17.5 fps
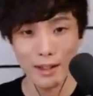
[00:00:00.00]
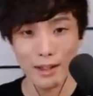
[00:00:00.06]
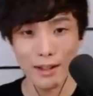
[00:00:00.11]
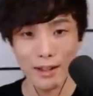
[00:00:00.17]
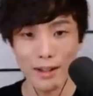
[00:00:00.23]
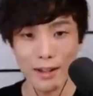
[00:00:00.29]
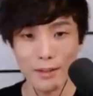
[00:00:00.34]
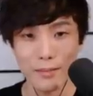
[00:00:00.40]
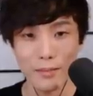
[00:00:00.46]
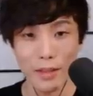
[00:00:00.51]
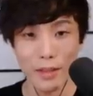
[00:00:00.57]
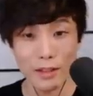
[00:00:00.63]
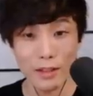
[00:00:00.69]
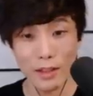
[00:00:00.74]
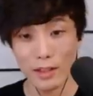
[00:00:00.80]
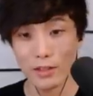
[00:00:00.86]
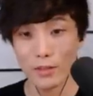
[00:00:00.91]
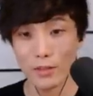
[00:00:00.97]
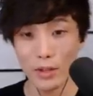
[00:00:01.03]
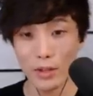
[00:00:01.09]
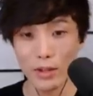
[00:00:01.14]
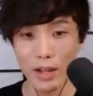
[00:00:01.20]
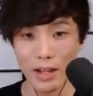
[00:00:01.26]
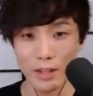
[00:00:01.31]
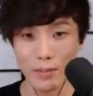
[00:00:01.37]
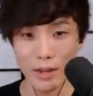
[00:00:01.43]
That's from you
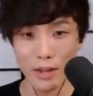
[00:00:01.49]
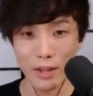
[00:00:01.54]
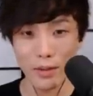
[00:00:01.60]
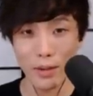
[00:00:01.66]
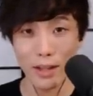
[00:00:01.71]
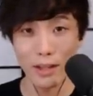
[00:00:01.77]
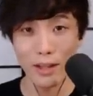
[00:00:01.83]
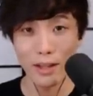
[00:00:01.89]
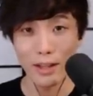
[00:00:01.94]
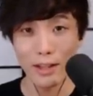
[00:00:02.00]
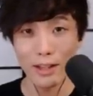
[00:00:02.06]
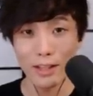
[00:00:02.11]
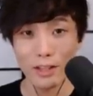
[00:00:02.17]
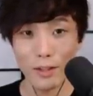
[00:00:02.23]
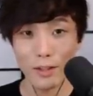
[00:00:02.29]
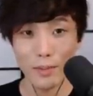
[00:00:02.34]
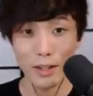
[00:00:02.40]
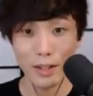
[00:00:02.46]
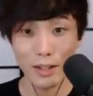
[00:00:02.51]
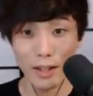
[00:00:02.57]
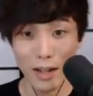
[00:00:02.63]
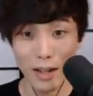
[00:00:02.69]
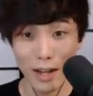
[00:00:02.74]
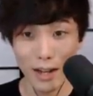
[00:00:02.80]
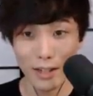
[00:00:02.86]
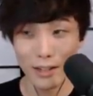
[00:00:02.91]
guys, by the way. So I'm gonna
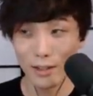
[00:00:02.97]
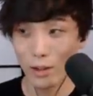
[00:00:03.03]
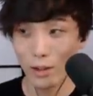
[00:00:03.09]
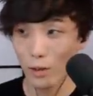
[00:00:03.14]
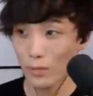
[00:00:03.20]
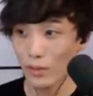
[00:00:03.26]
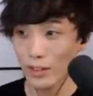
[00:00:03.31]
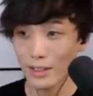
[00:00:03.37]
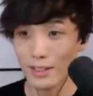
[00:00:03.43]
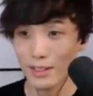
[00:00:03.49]
hide it. Hopefully it's